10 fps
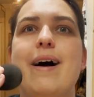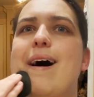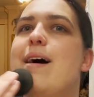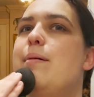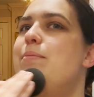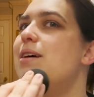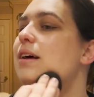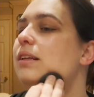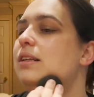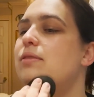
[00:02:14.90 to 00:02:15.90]
I'm
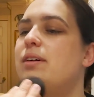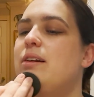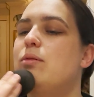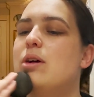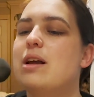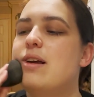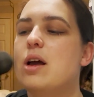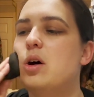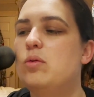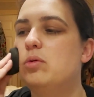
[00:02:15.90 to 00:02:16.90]
not defining working
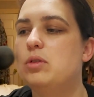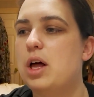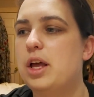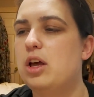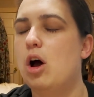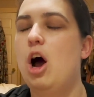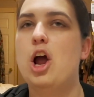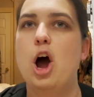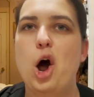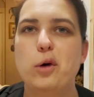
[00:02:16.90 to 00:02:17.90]
out like, oh,
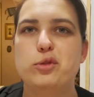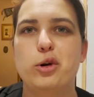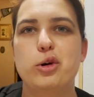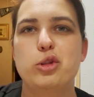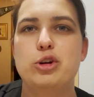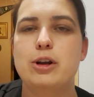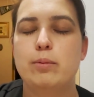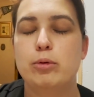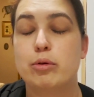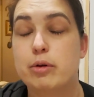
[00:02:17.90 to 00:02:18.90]
I have to go to the
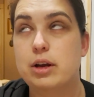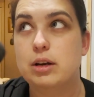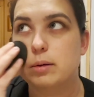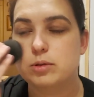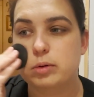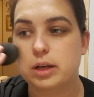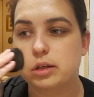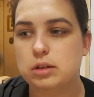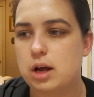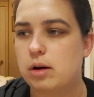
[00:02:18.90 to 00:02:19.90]
gym three times a week.
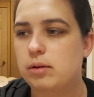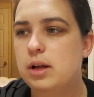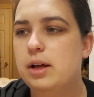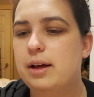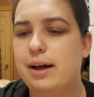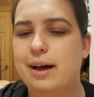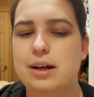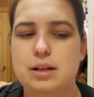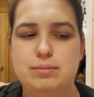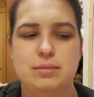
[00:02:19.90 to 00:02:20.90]
No,
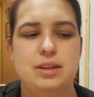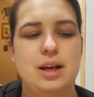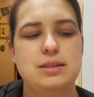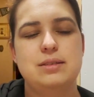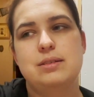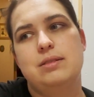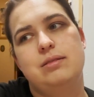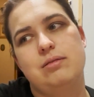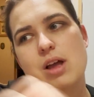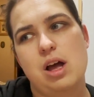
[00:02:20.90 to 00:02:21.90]
um, that's
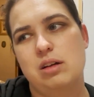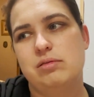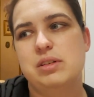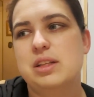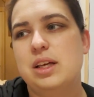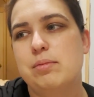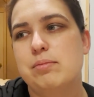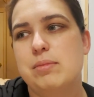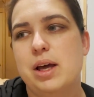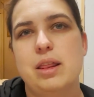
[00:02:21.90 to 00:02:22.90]
not really
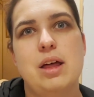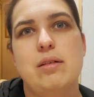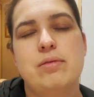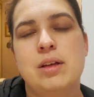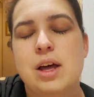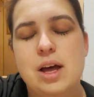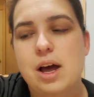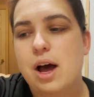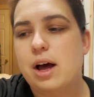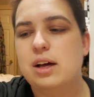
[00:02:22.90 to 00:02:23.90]
my life.
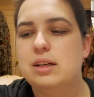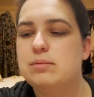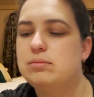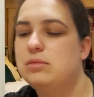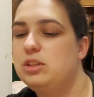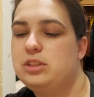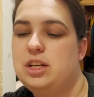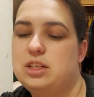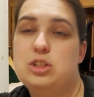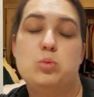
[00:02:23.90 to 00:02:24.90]
Um, there's,
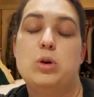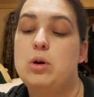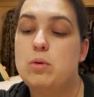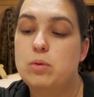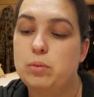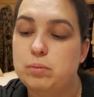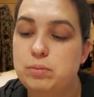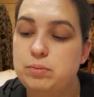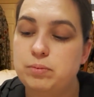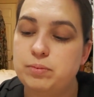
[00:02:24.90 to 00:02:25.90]
I just want to go home
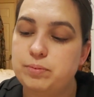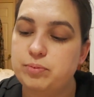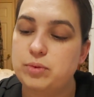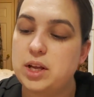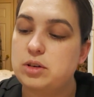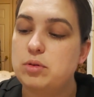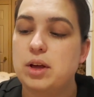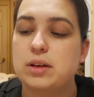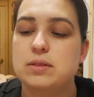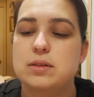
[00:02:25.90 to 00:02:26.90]
and do
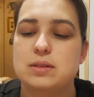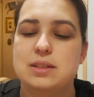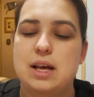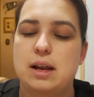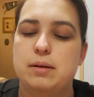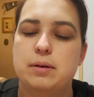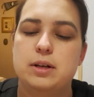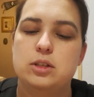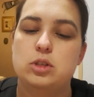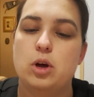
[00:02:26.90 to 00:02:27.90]
things instead.
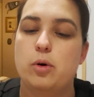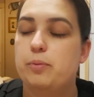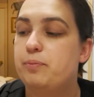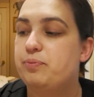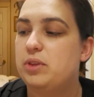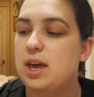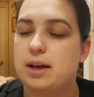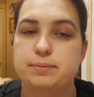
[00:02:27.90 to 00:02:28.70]
So, yeah.